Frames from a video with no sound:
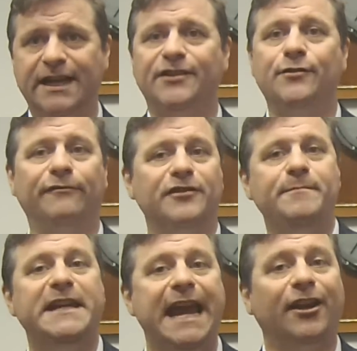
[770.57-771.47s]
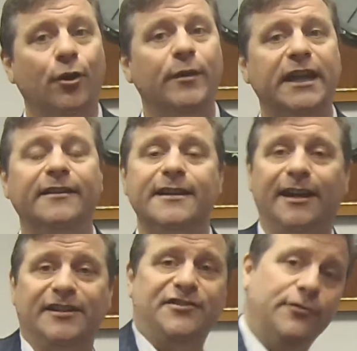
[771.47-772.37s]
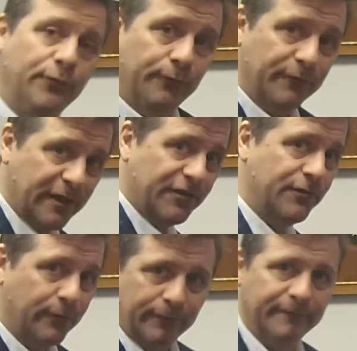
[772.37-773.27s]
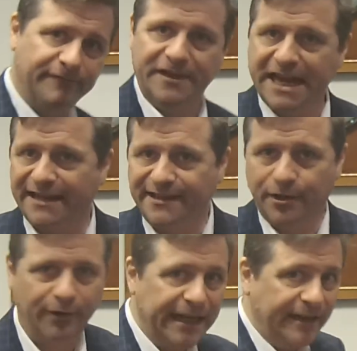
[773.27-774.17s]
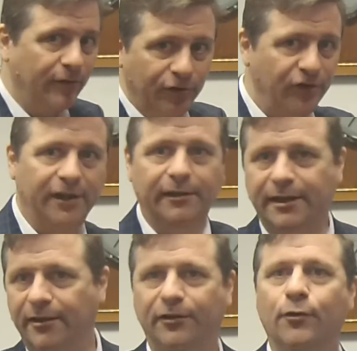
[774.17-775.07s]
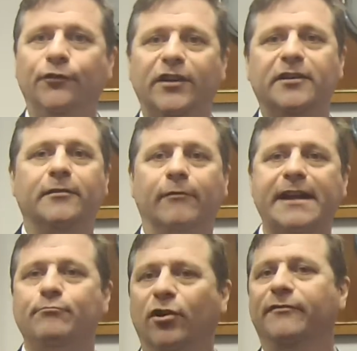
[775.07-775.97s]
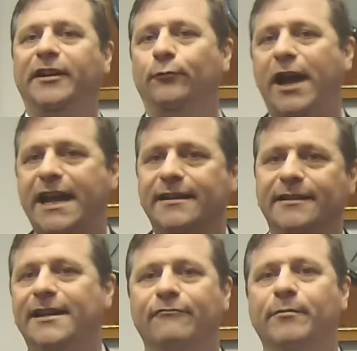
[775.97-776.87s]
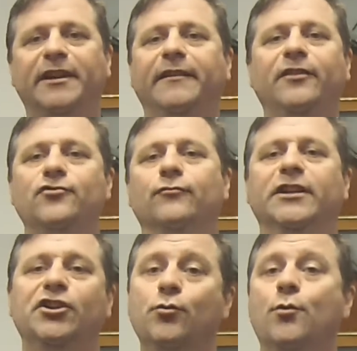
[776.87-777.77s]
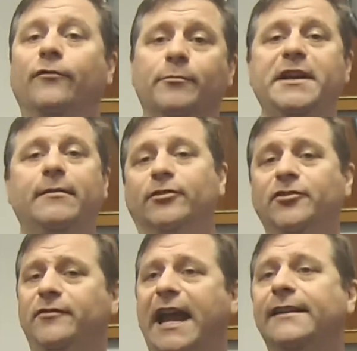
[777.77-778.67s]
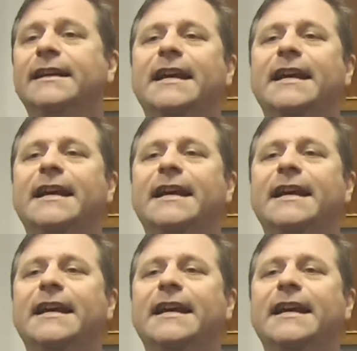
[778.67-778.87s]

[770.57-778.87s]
So frisbee can't go in unless you unless you finesse it or English it, and it goes in the right perfect way, and then everybody thinks you're really cool for being able to do that.